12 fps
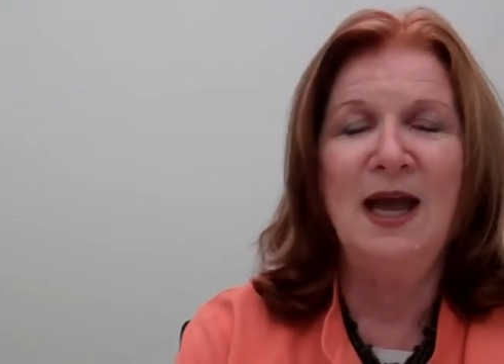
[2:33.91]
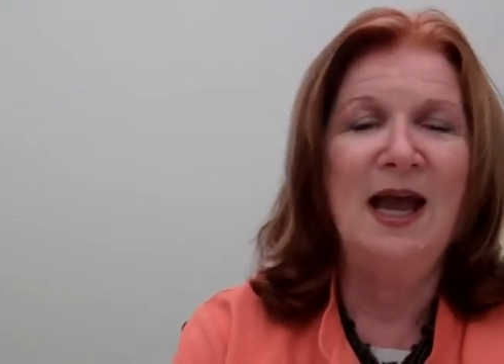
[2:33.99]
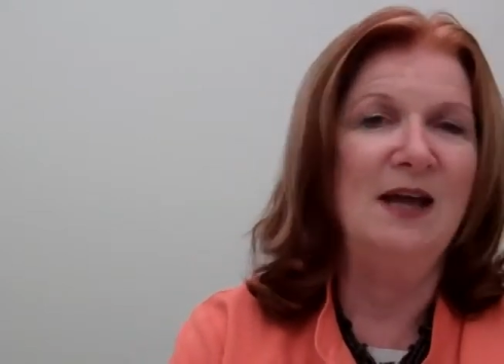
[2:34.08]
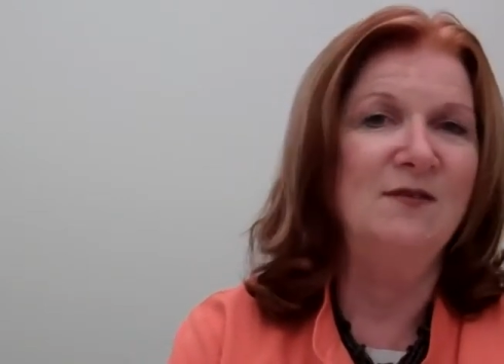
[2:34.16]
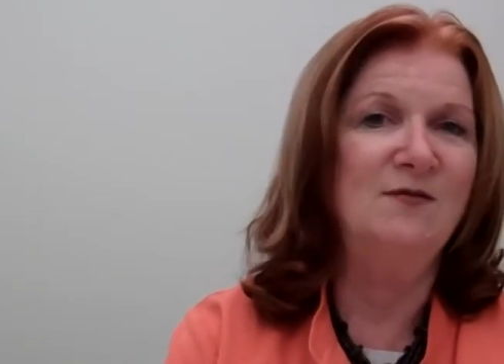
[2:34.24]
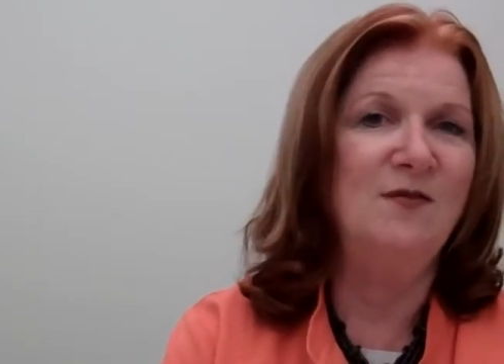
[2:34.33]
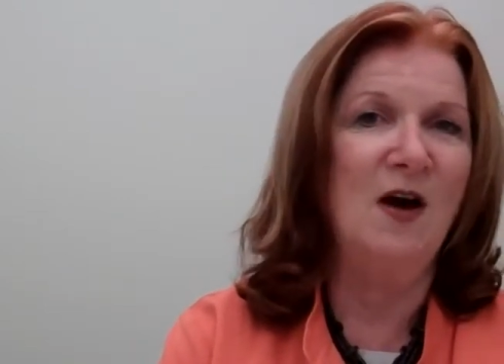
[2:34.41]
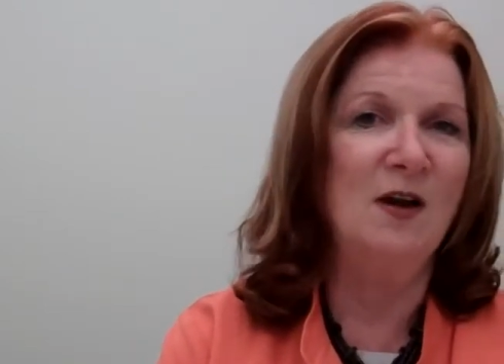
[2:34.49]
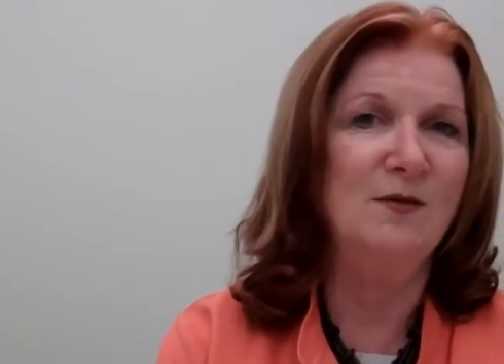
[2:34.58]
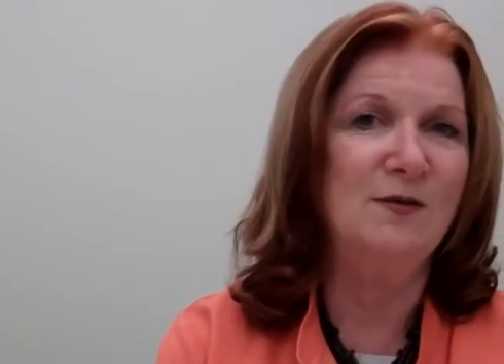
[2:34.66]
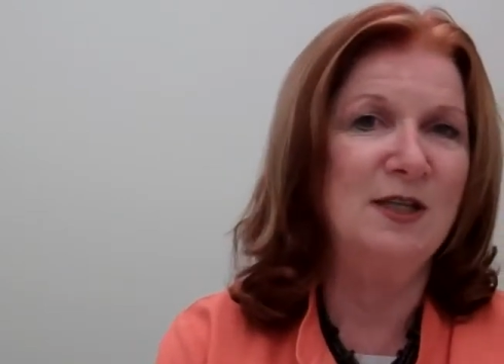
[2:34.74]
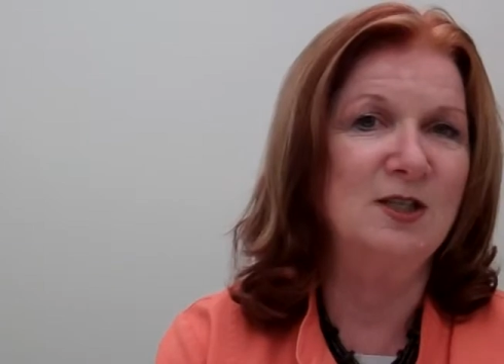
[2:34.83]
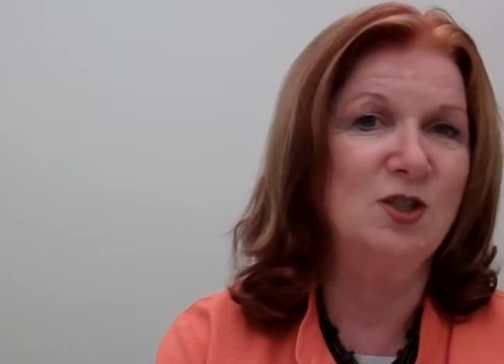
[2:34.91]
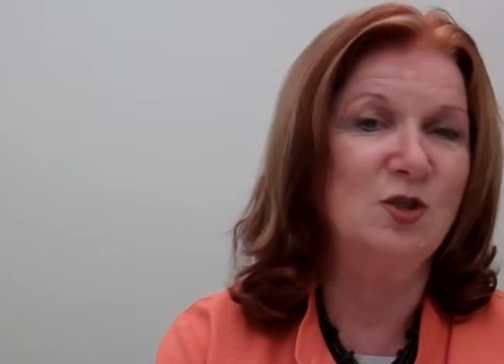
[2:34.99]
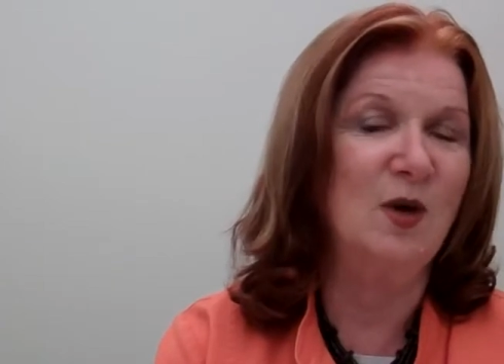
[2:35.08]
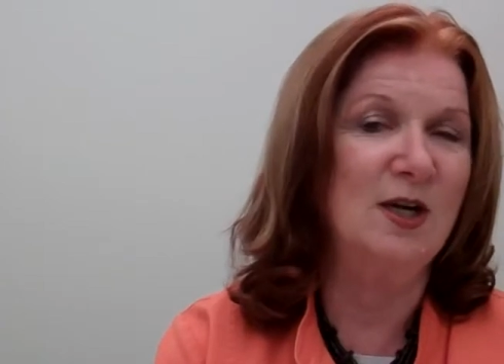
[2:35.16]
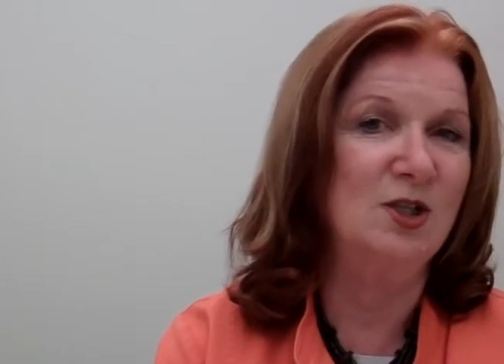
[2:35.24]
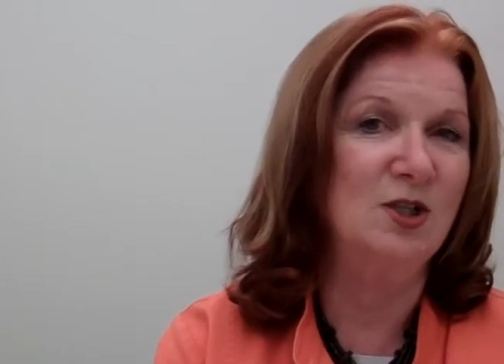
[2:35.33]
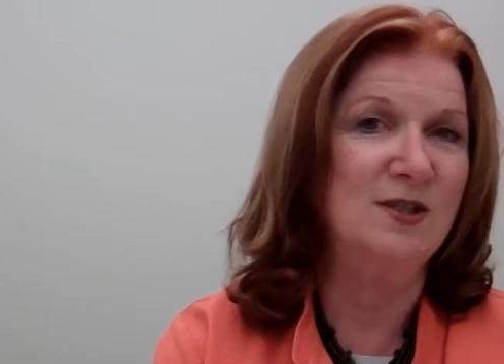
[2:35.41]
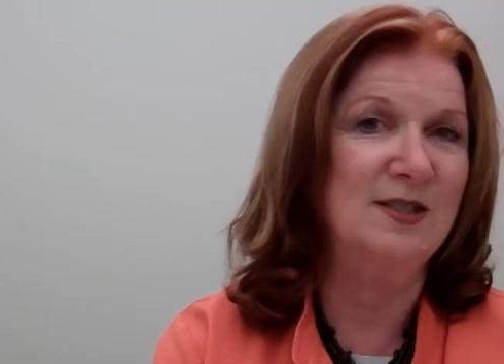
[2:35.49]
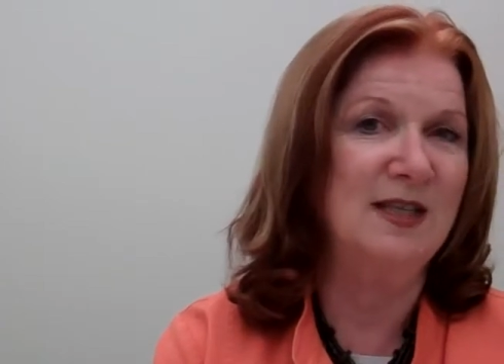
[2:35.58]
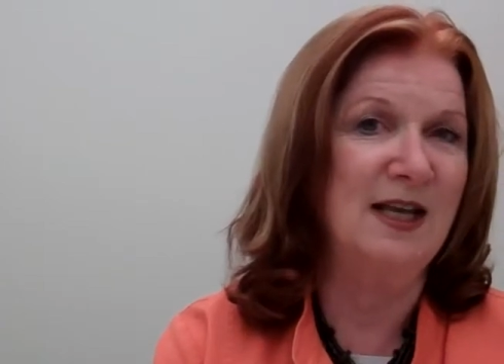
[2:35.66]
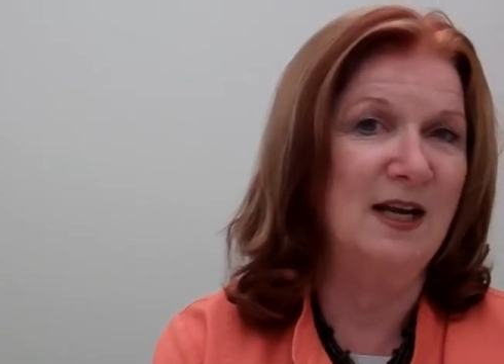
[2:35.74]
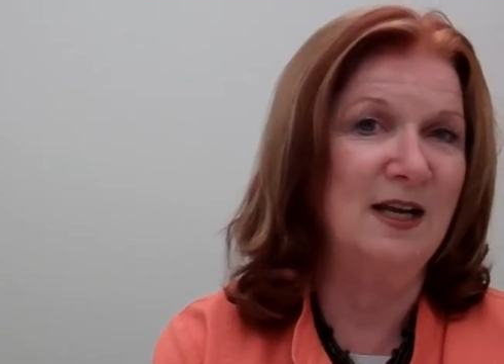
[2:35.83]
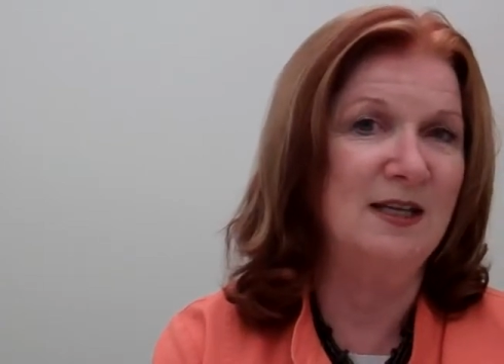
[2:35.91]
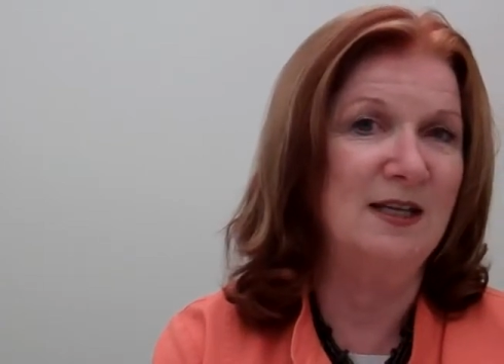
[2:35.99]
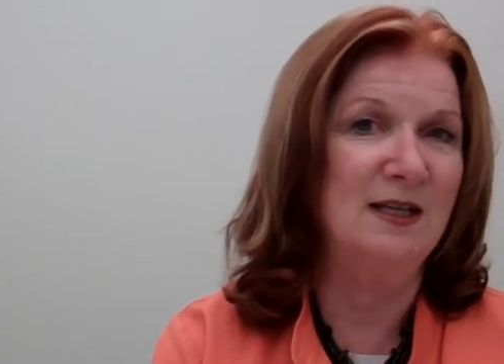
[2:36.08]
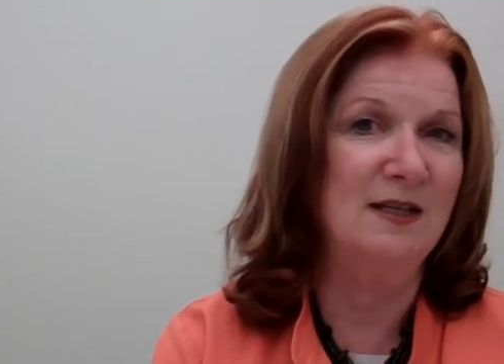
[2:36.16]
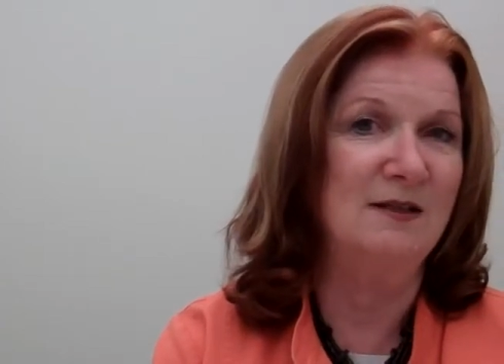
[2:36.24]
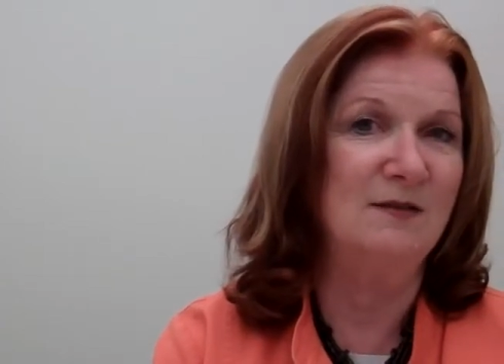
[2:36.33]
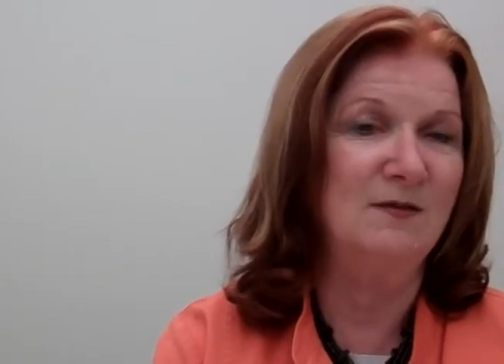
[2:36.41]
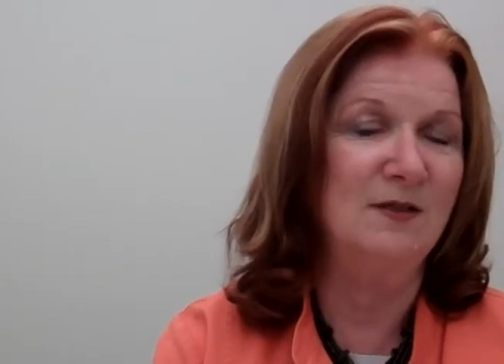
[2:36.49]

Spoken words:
and follow the instructions that I give.